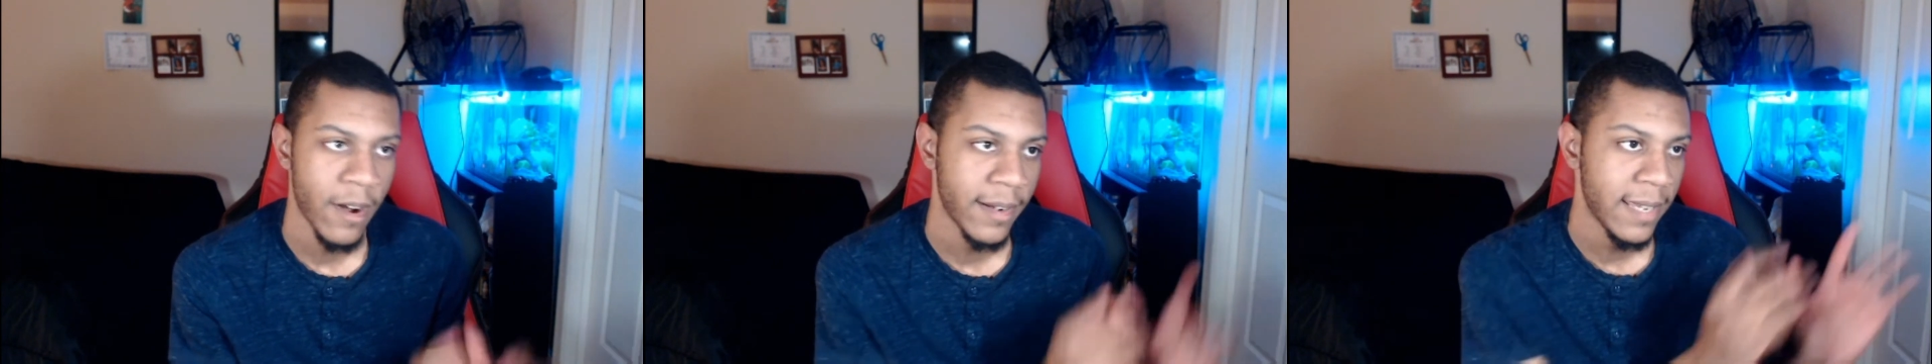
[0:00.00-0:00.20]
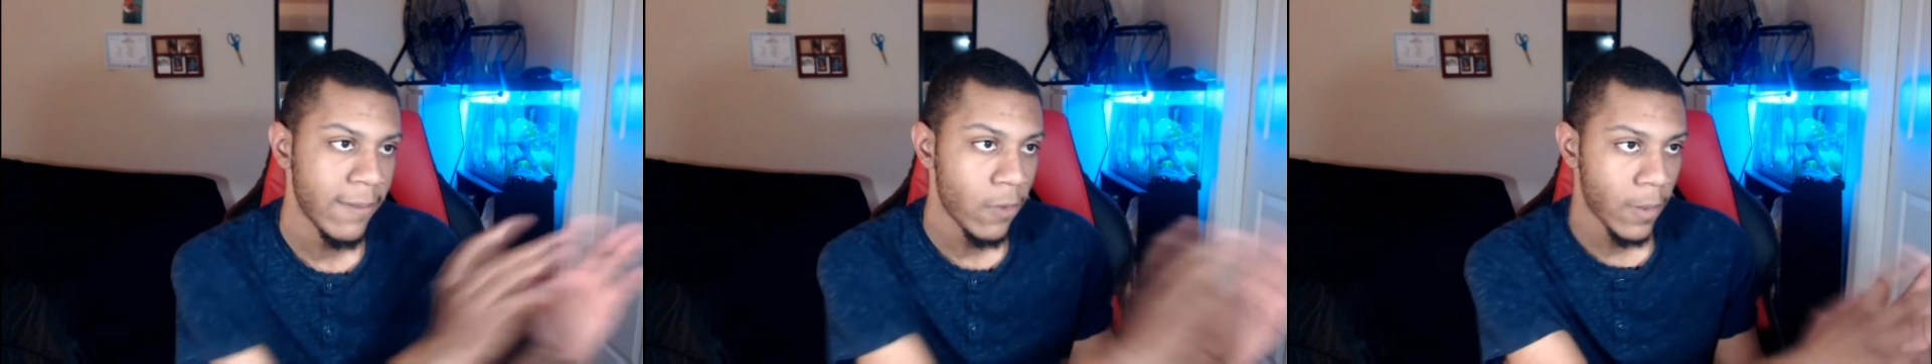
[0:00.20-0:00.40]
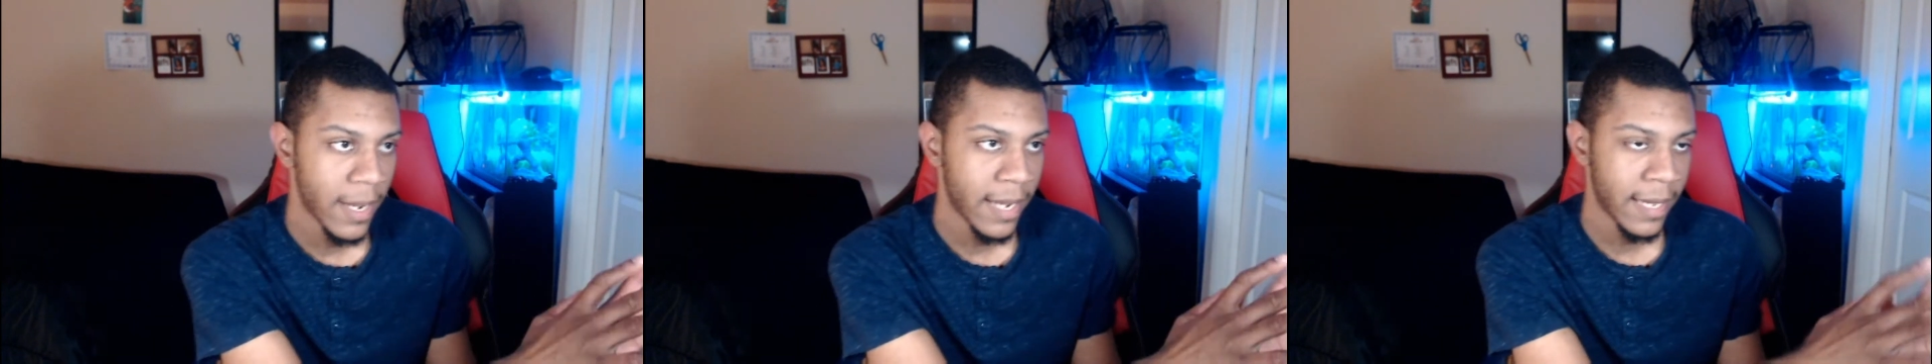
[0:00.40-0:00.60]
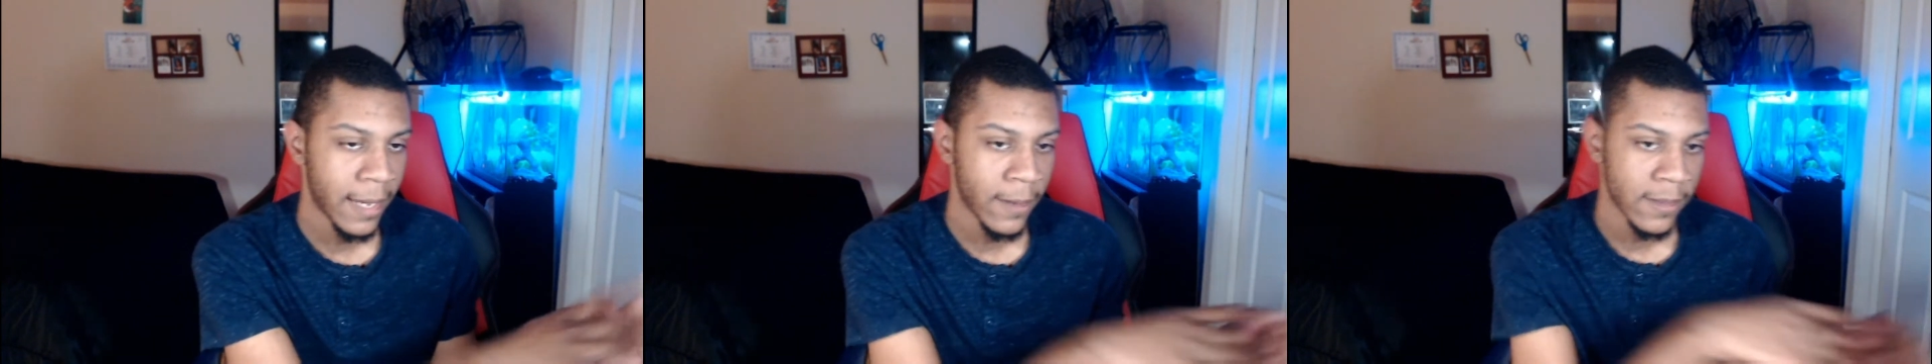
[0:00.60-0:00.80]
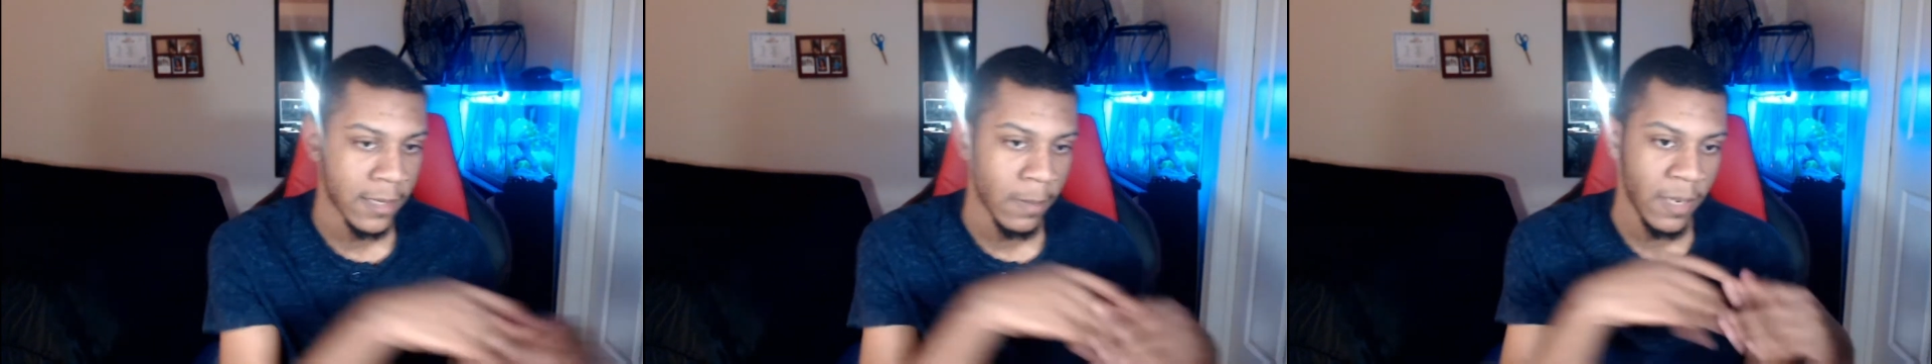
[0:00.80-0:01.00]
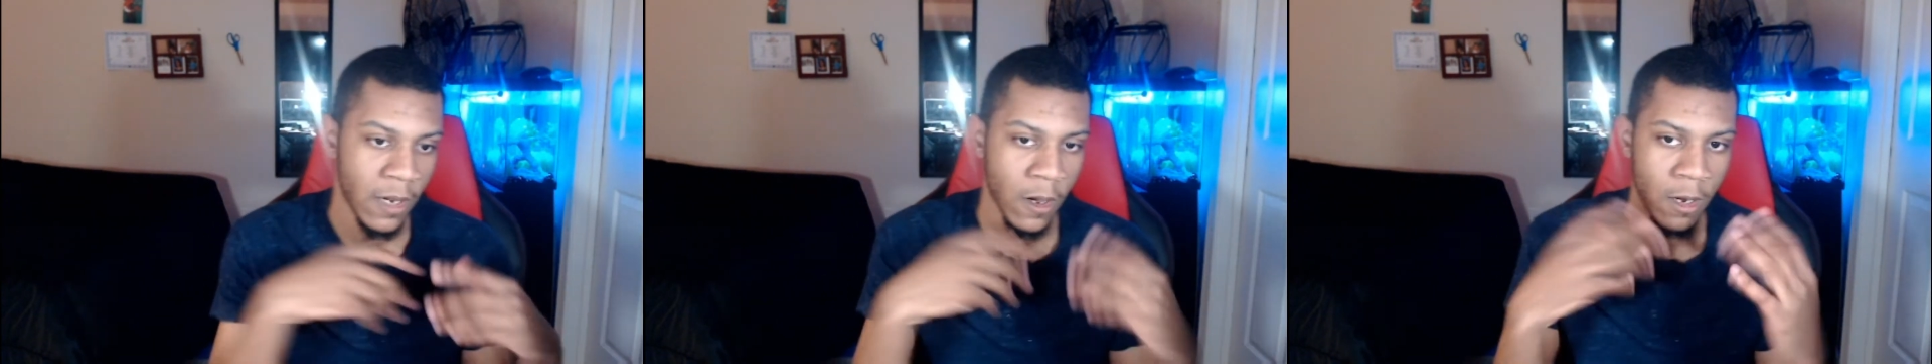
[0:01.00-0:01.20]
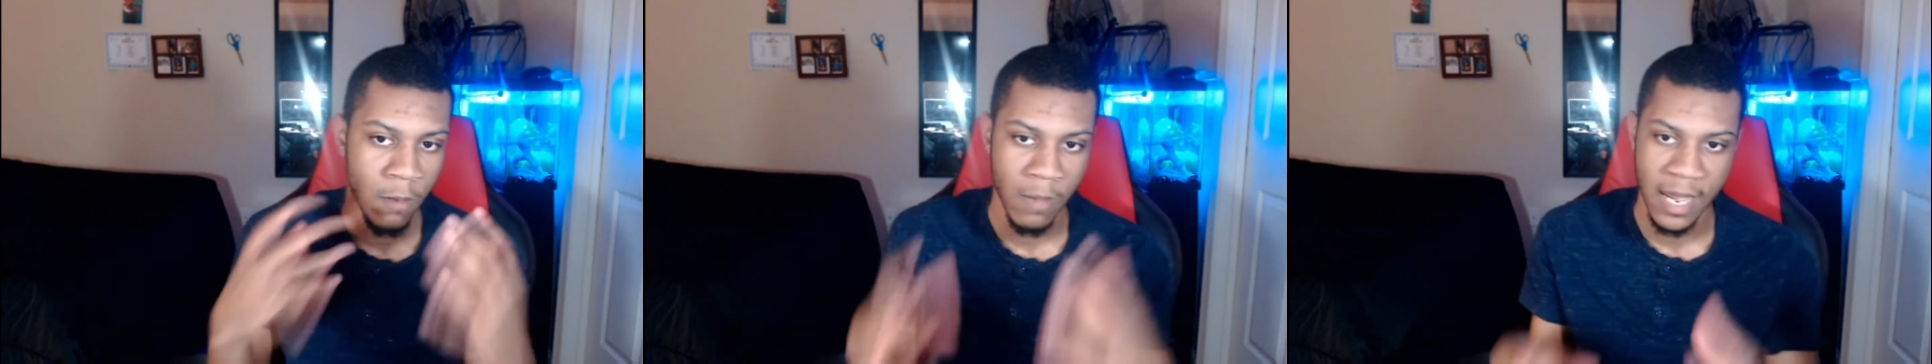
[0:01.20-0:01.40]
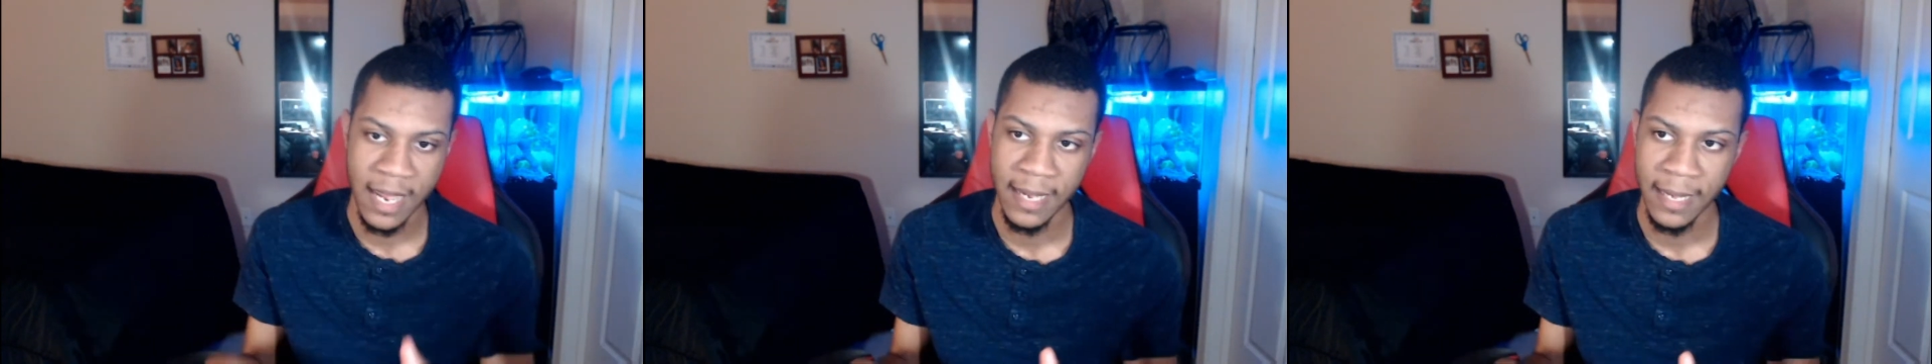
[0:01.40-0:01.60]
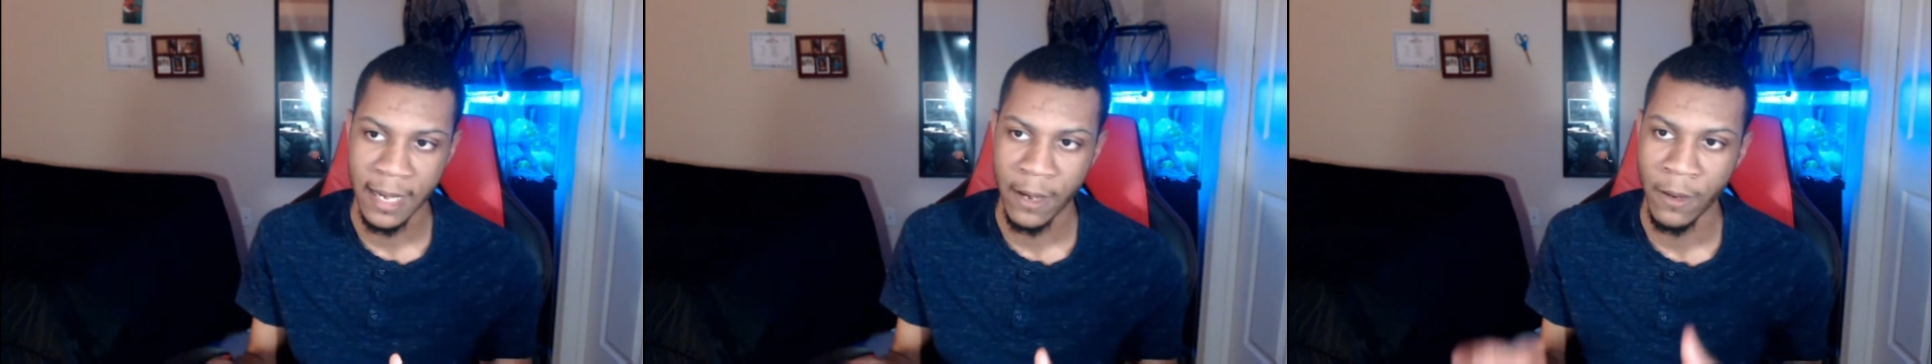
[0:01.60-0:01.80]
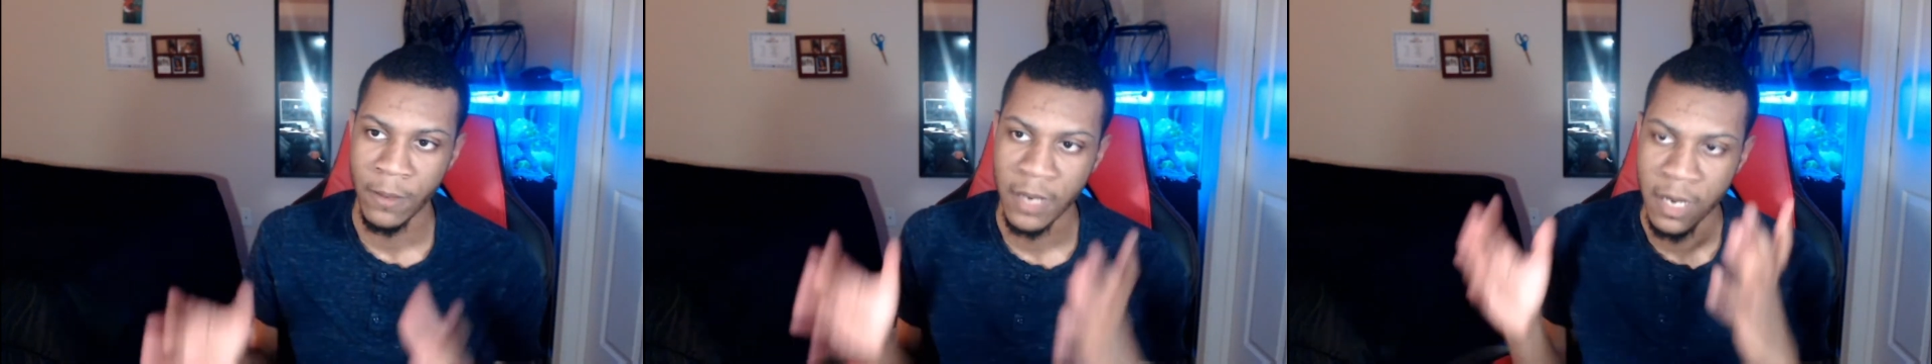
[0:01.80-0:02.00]
giveaway accounts. Let me go onto my
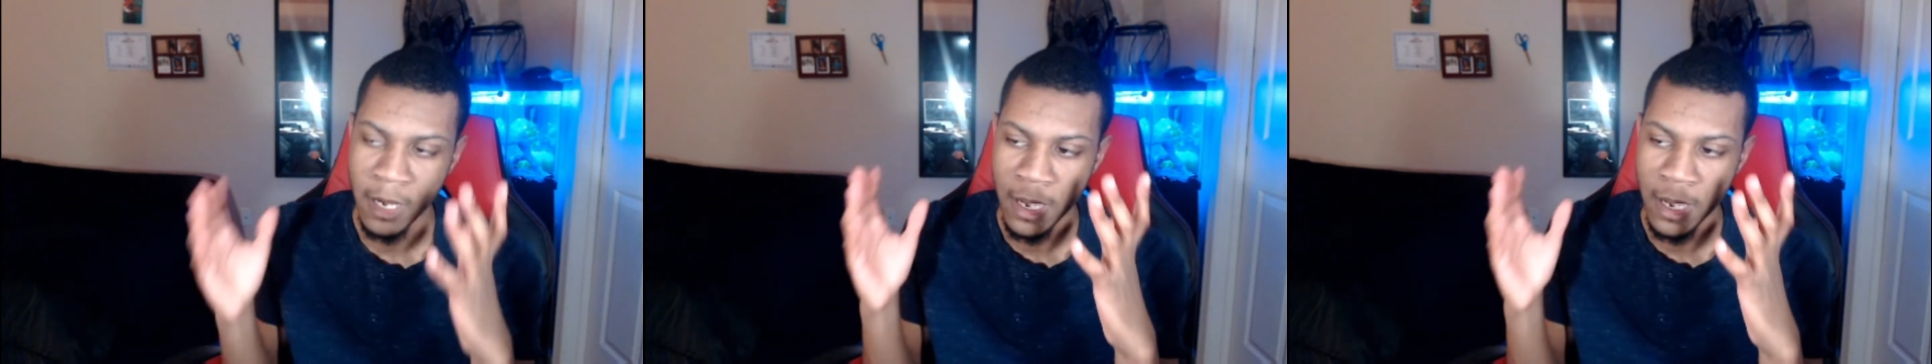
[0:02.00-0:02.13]
account.